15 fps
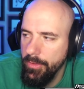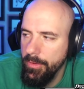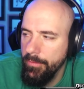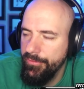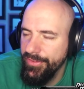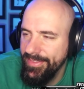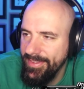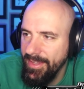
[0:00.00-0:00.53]

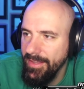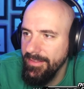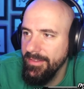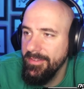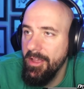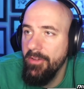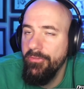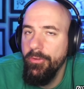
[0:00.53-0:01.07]
the fatigue.
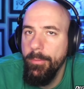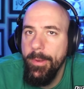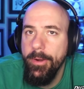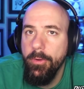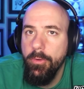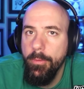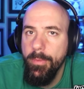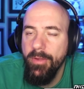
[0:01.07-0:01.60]
This is how I feel
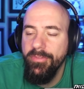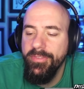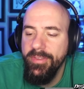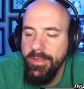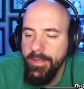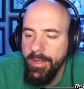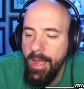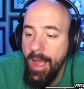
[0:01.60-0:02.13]
about the quarterback
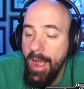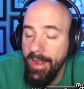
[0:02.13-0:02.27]
fatigue.